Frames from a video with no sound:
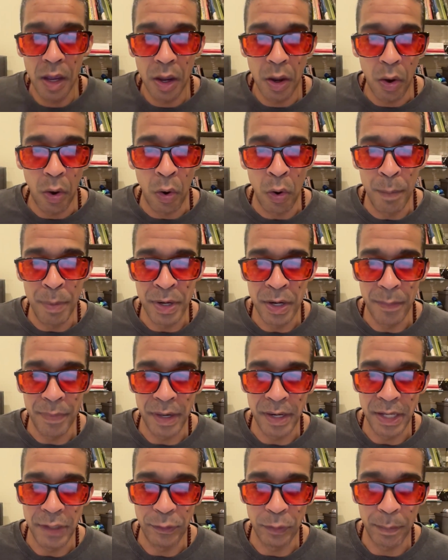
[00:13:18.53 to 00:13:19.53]
open up the
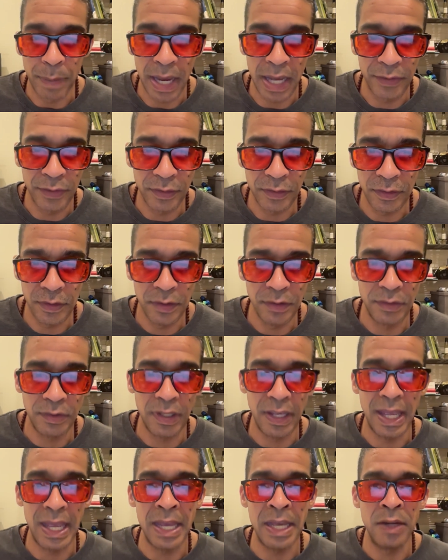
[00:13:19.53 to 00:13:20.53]
nasal passages
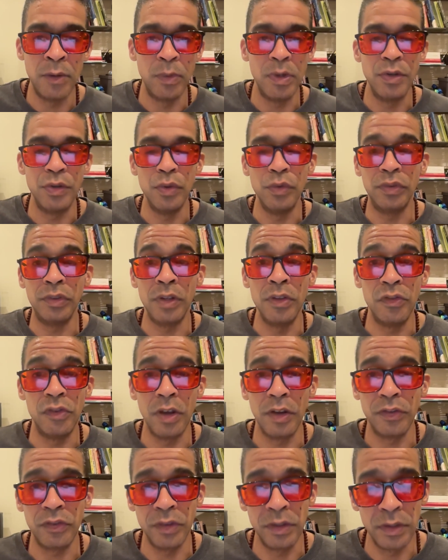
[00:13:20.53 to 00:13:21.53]
and reduce
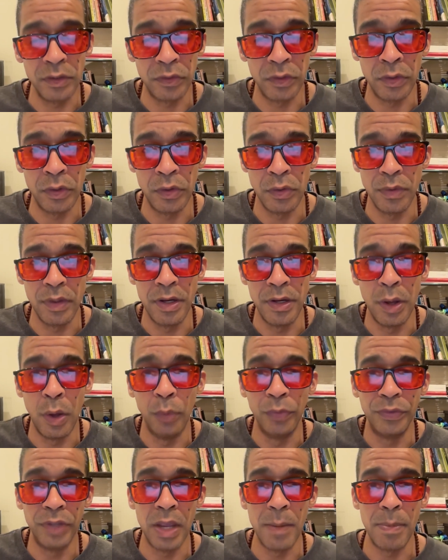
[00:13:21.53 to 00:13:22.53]
congestion, as you could do the nose
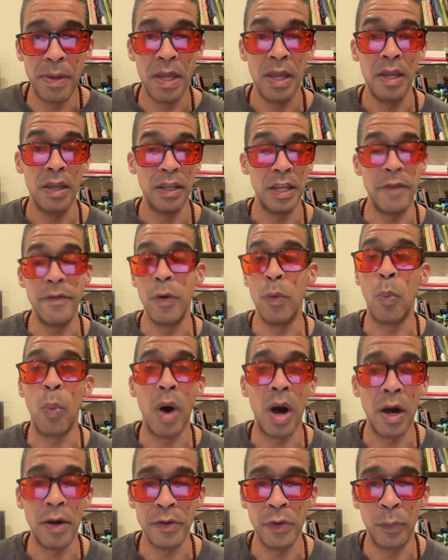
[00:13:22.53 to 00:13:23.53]
tape even
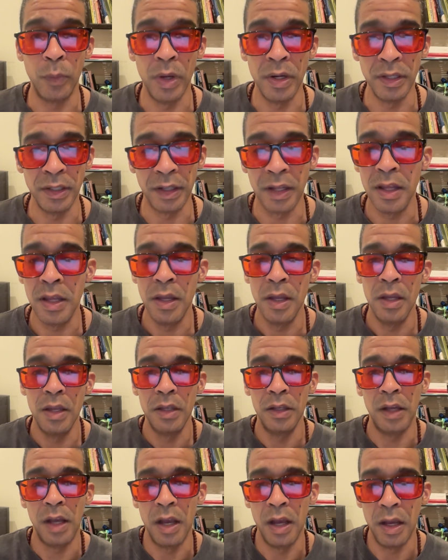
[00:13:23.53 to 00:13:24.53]
while you're running.
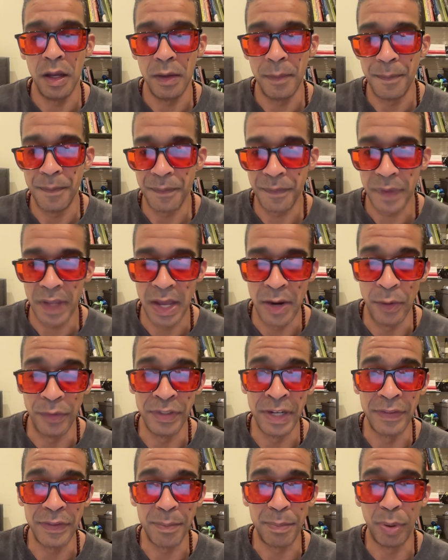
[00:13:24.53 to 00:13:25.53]
I know it's
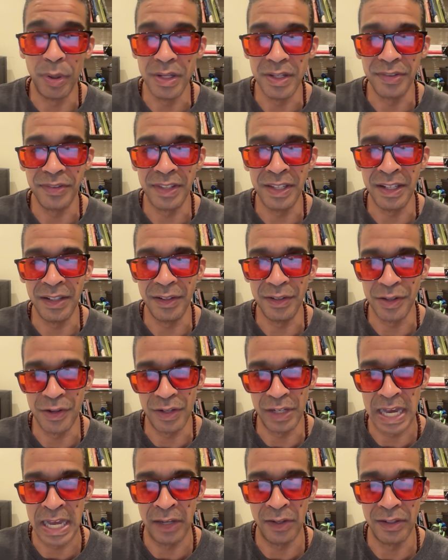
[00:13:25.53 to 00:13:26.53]
not the prettiest thing. You
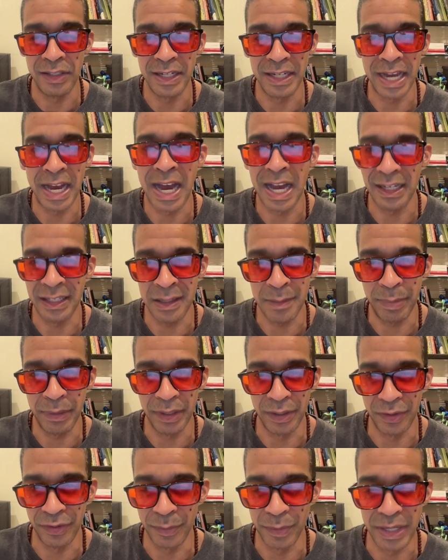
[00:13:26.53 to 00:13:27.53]
kind of look like a hockey
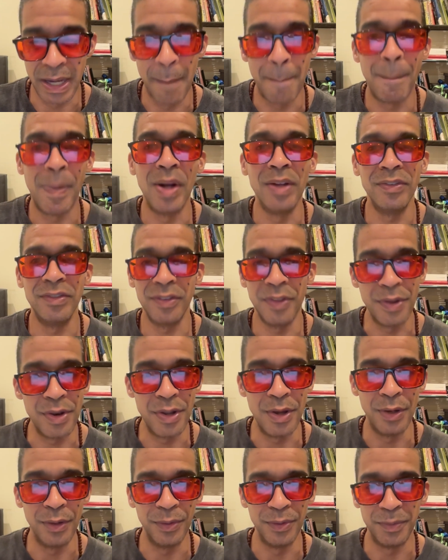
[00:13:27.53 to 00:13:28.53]
player. Someone got punched in the
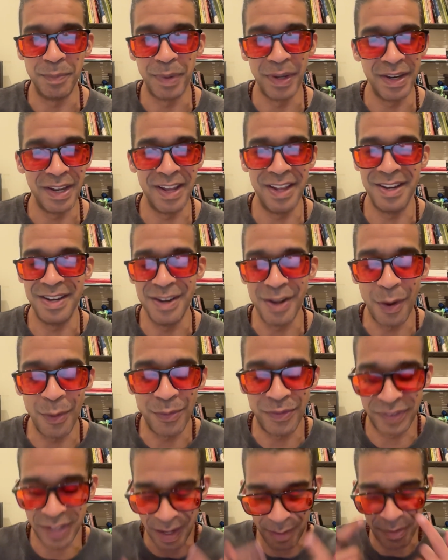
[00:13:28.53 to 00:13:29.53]
nose, but nose
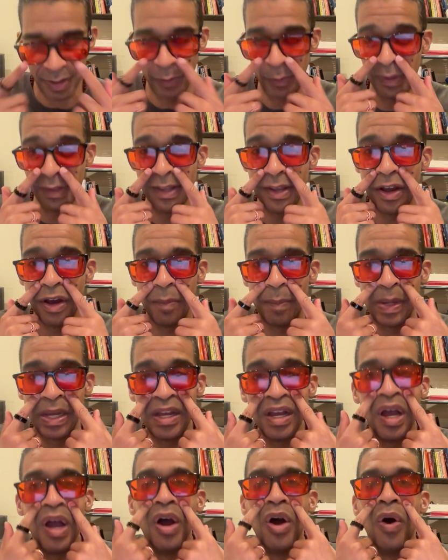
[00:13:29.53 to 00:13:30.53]
tape can really help
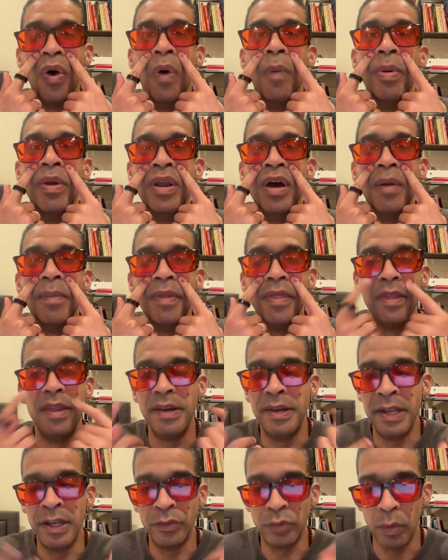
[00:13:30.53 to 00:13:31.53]
open up the
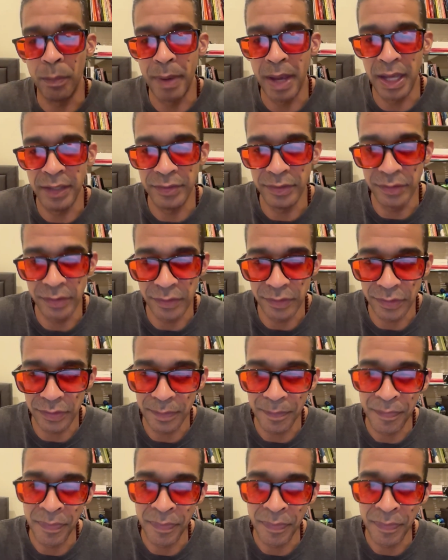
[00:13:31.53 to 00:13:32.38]
nasal passages.